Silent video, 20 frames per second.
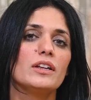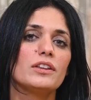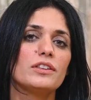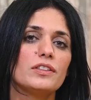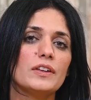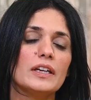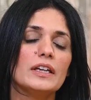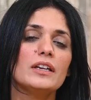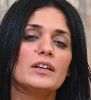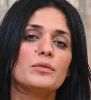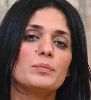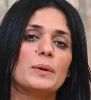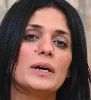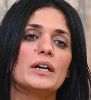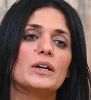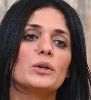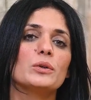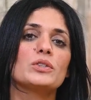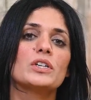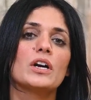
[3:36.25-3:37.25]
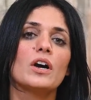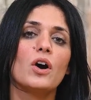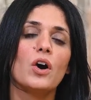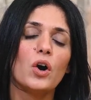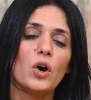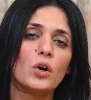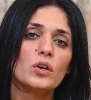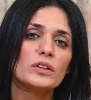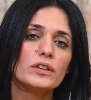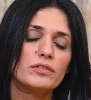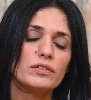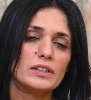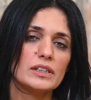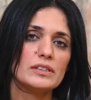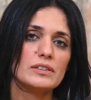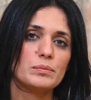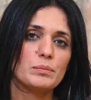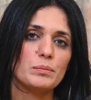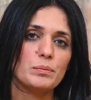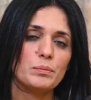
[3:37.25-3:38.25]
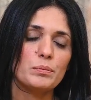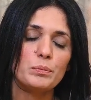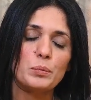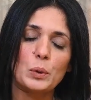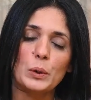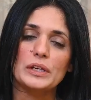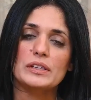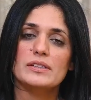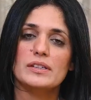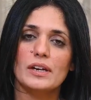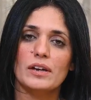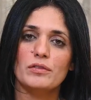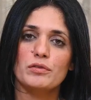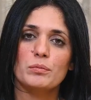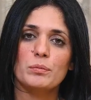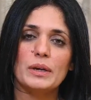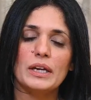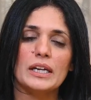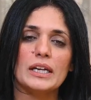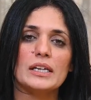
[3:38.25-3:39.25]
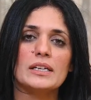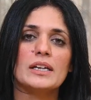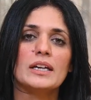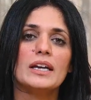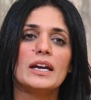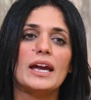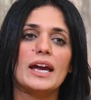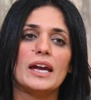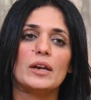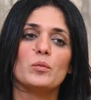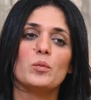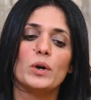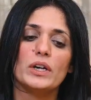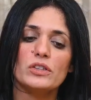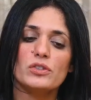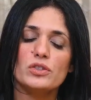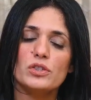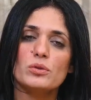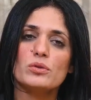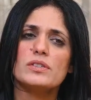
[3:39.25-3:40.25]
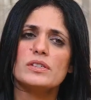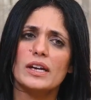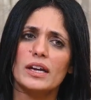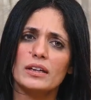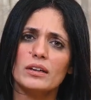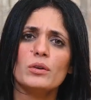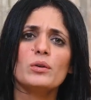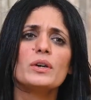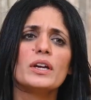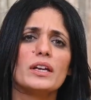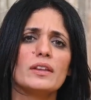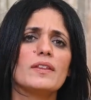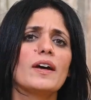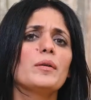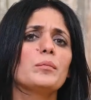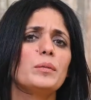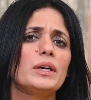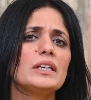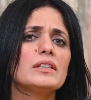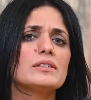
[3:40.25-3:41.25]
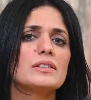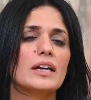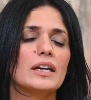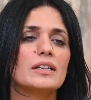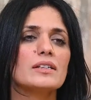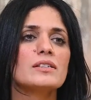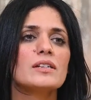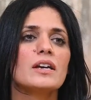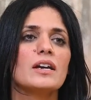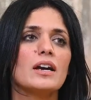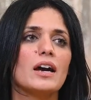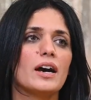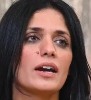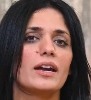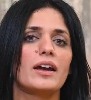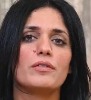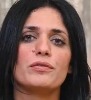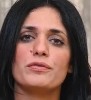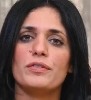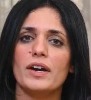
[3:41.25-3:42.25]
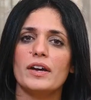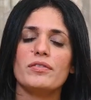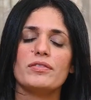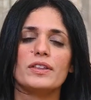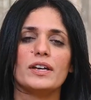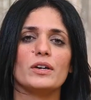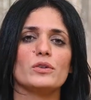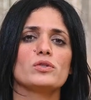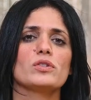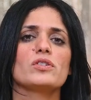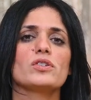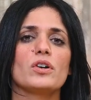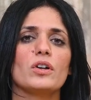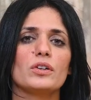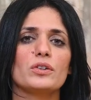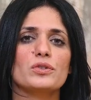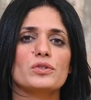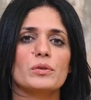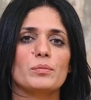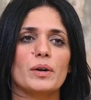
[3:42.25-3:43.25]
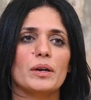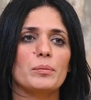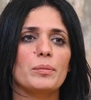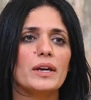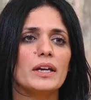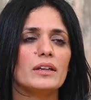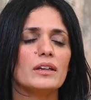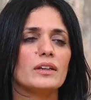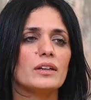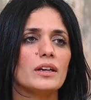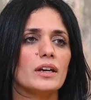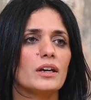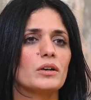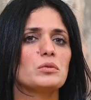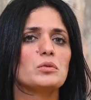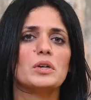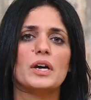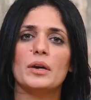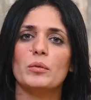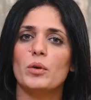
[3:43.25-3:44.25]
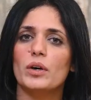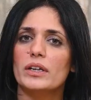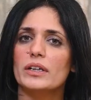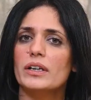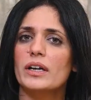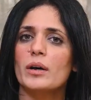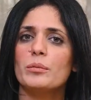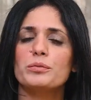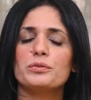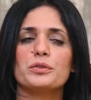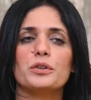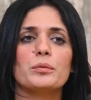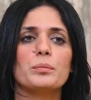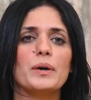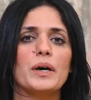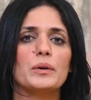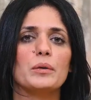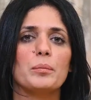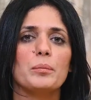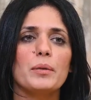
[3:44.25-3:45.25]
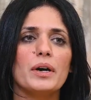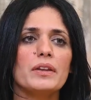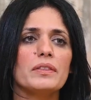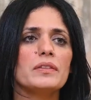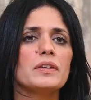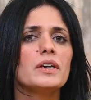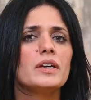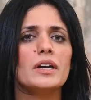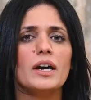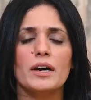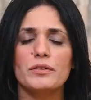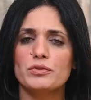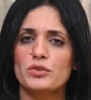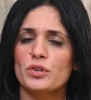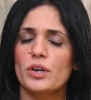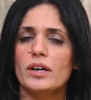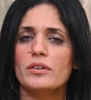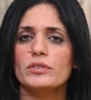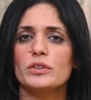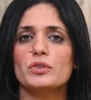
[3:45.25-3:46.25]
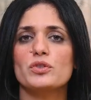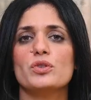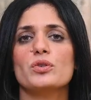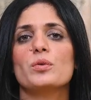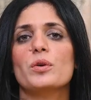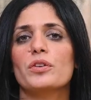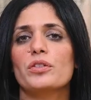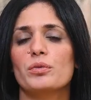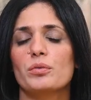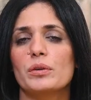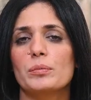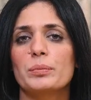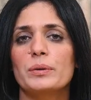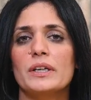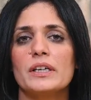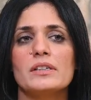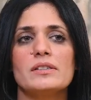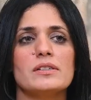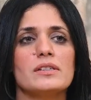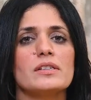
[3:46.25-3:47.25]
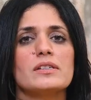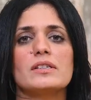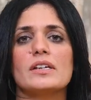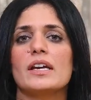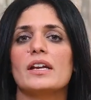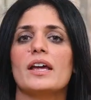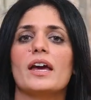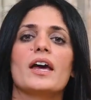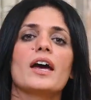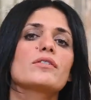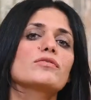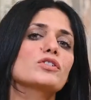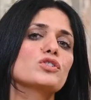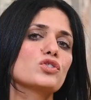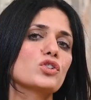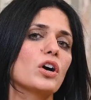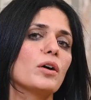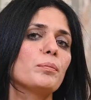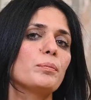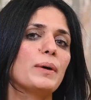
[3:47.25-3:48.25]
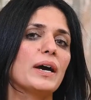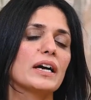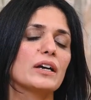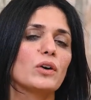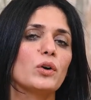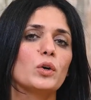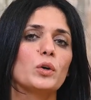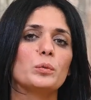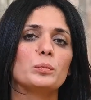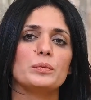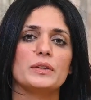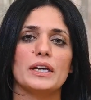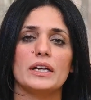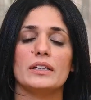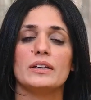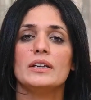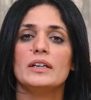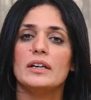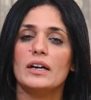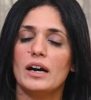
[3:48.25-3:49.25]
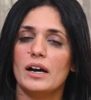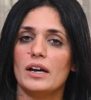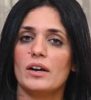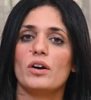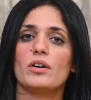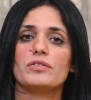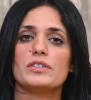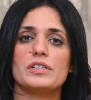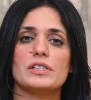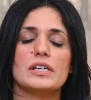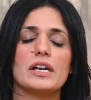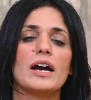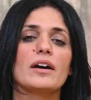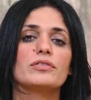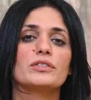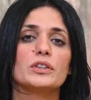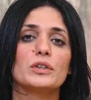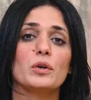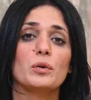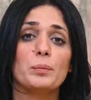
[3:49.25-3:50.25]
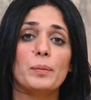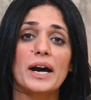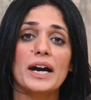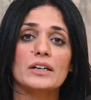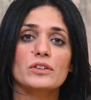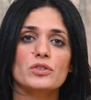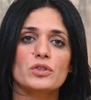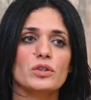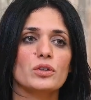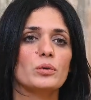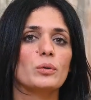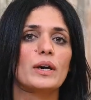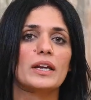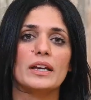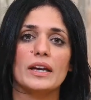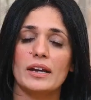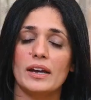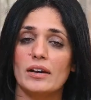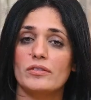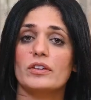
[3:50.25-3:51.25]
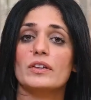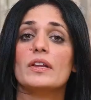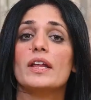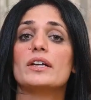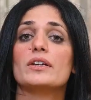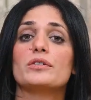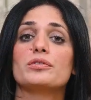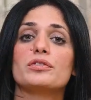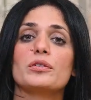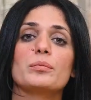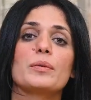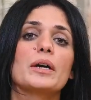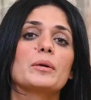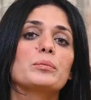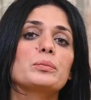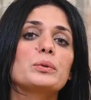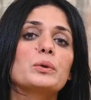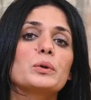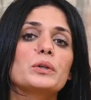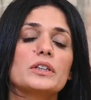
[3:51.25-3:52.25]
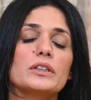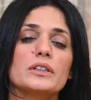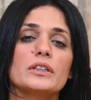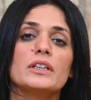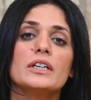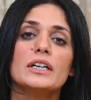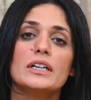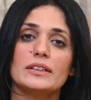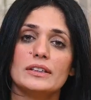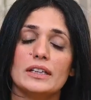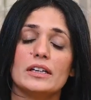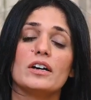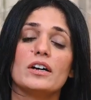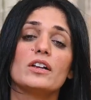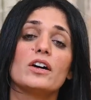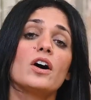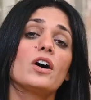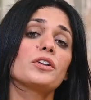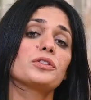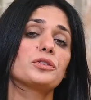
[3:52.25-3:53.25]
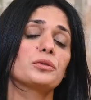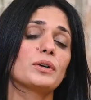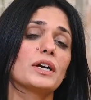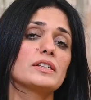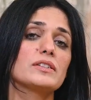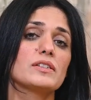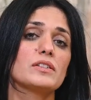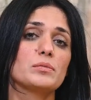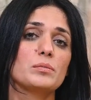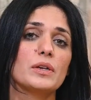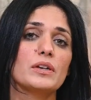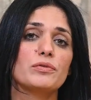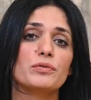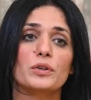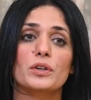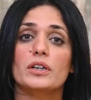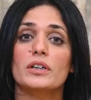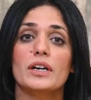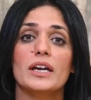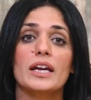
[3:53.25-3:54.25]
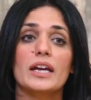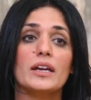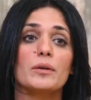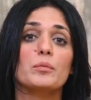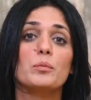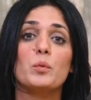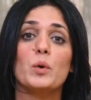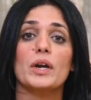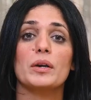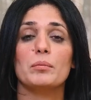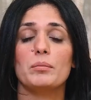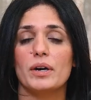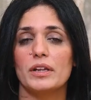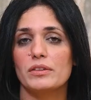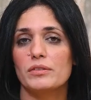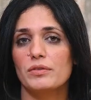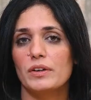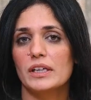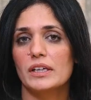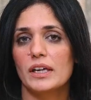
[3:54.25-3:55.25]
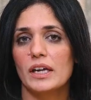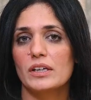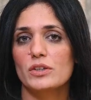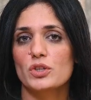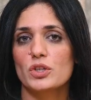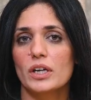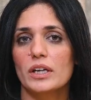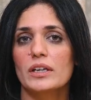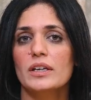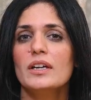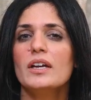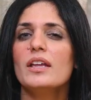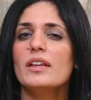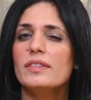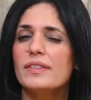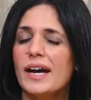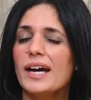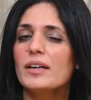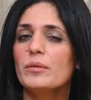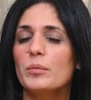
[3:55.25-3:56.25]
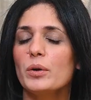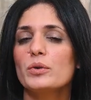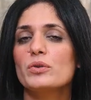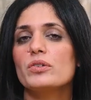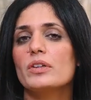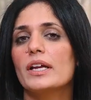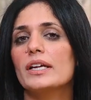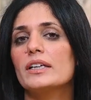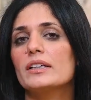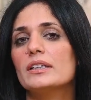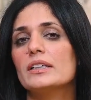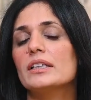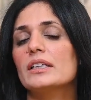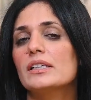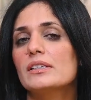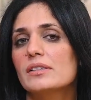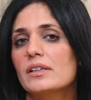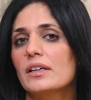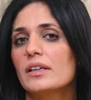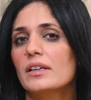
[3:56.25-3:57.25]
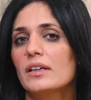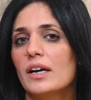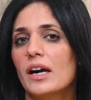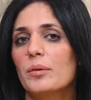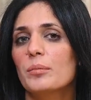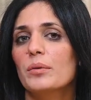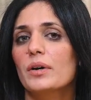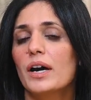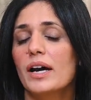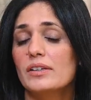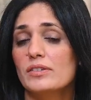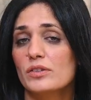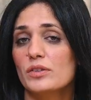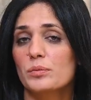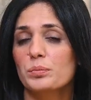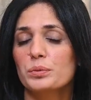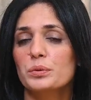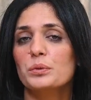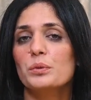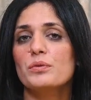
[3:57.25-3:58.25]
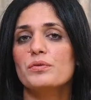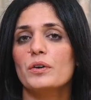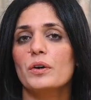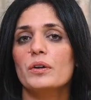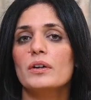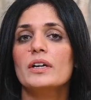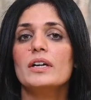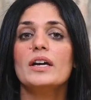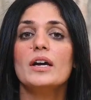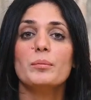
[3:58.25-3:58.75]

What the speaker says: Think about all of these points that I've made, and once you say, okay, that makes sense, I have $5,000 in my bank account, I want to come for about a month, I've traveled 2 or 3 places, and I have a job back home that I obviously have to go back to, and I have a letter from my employer that authorizes me for a 1-month vacation. That most likely is going to come as an approval.